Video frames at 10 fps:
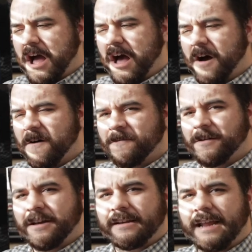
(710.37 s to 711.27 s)

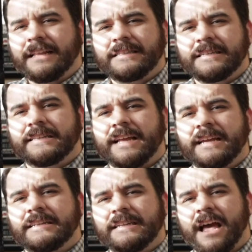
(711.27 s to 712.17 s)
of
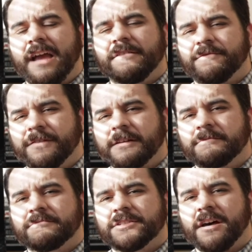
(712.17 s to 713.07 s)
1999
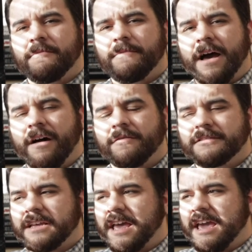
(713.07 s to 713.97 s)
films
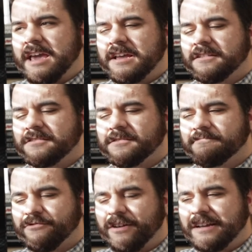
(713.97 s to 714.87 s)
about a
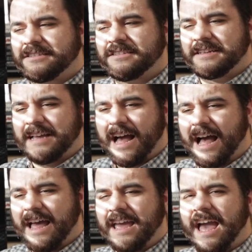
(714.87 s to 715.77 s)
depressed
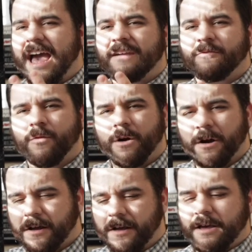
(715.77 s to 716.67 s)
guy at
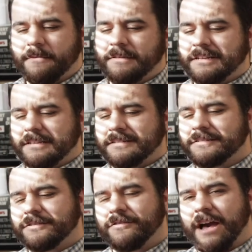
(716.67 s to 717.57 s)
work
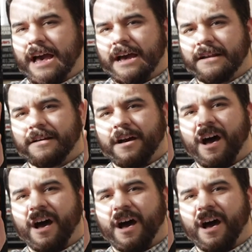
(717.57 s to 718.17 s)
because you had